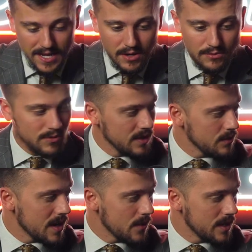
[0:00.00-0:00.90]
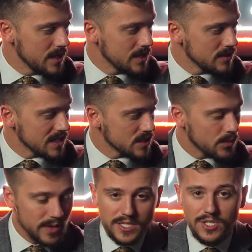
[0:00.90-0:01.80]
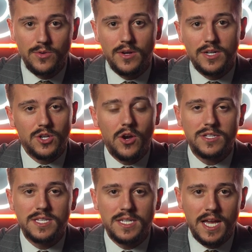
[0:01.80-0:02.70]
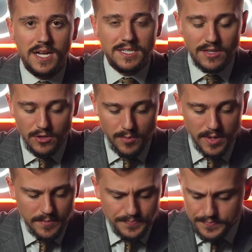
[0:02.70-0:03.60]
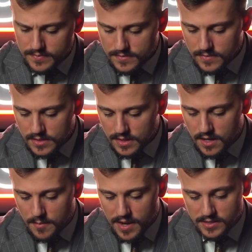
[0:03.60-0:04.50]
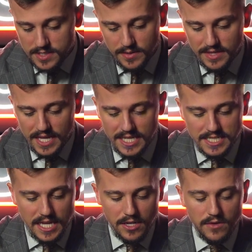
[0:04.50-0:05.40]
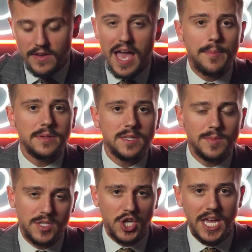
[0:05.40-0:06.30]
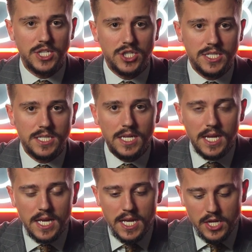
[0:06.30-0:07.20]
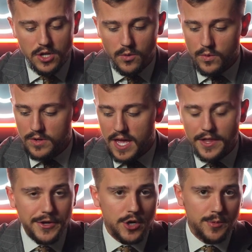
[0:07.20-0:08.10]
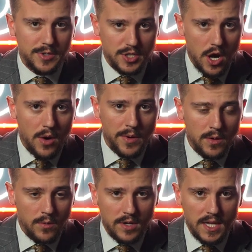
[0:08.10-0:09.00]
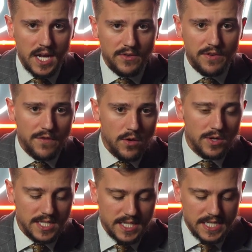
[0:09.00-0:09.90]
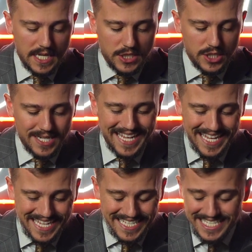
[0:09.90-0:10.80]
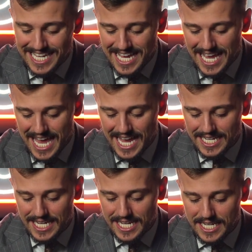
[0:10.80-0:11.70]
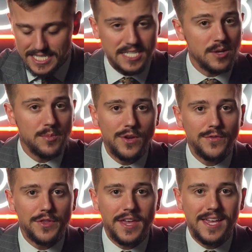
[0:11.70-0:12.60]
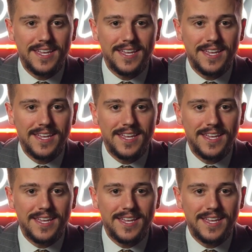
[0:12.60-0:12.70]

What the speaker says: really what I wanted to do is I just wanted to talk to you guys a little bit about some of the things that, have happened, some of the changes, where the Elliott Group is going, where a lot of our focus and attention is. And it's a beautiful thing.